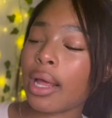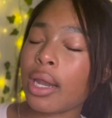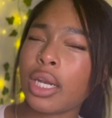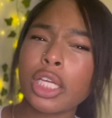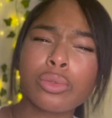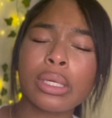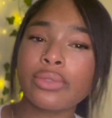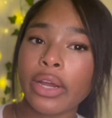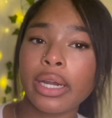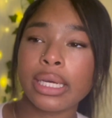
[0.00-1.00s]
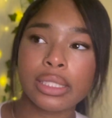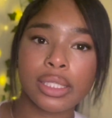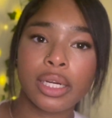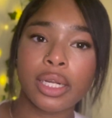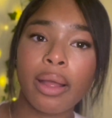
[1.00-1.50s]
This was very
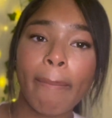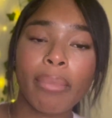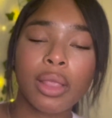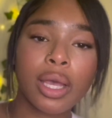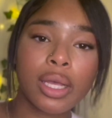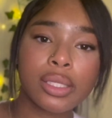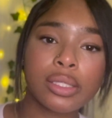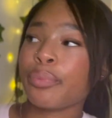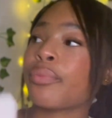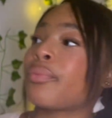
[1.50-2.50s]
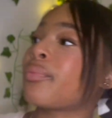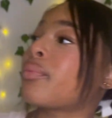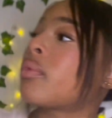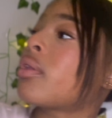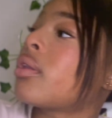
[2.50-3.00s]
necessary because
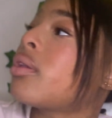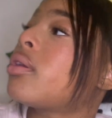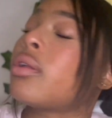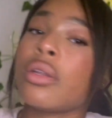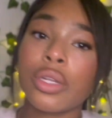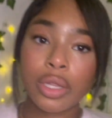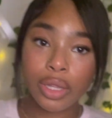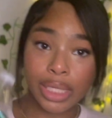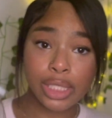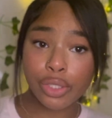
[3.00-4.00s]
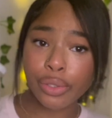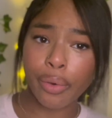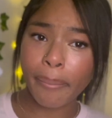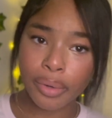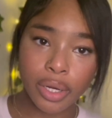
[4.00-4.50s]
this is so
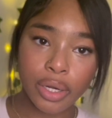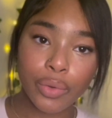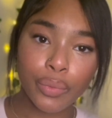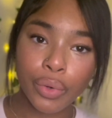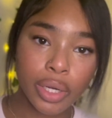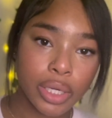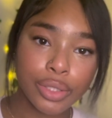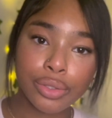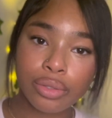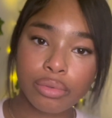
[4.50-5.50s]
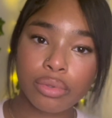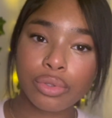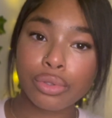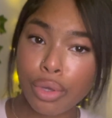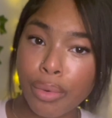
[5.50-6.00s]
important. Water is
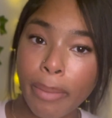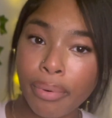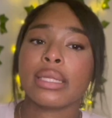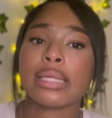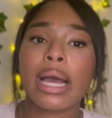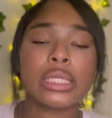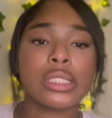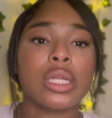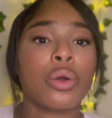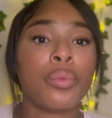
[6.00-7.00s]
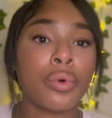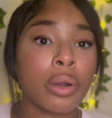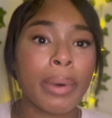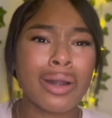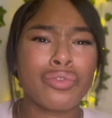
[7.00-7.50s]
so important. I just need a water
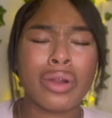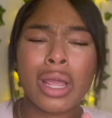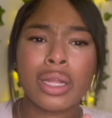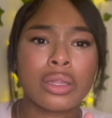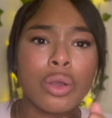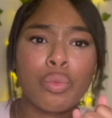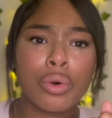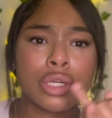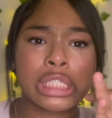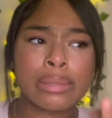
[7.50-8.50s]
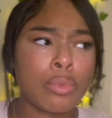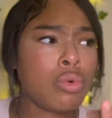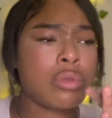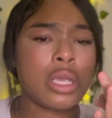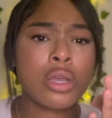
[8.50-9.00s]
bottle for anything. Water,
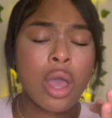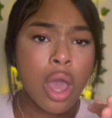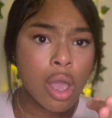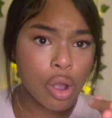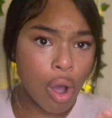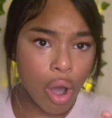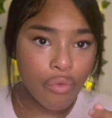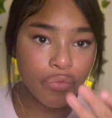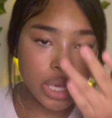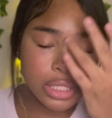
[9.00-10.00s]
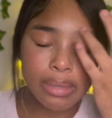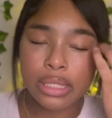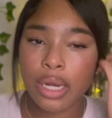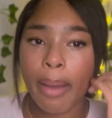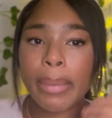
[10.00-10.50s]
smoothie, coffee,
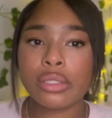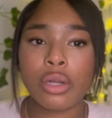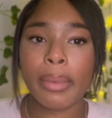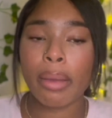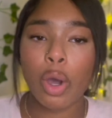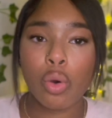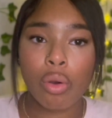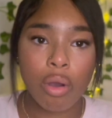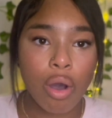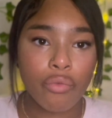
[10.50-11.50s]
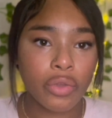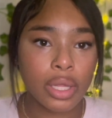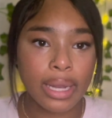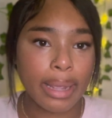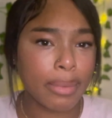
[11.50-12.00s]
especially now I'm about to start making my own coffee,
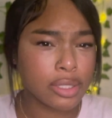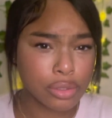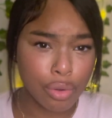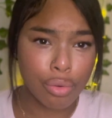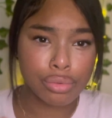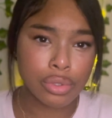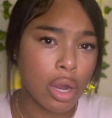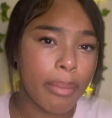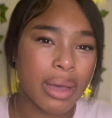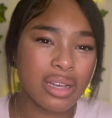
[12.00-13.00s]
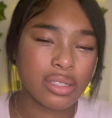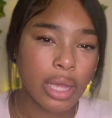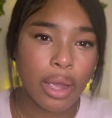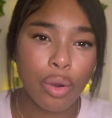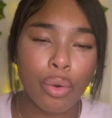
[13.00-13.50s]
like my own Starbucks
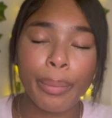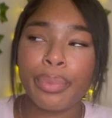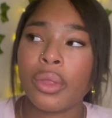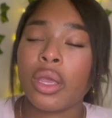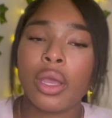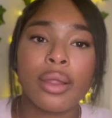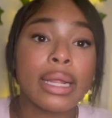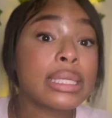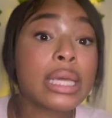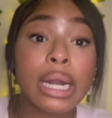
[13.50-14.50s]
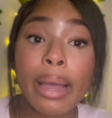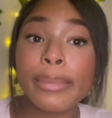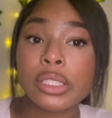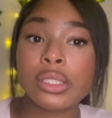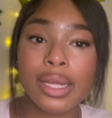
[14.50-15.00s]
at home. It's gonna come
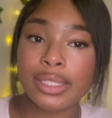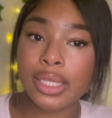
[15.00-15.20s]
in such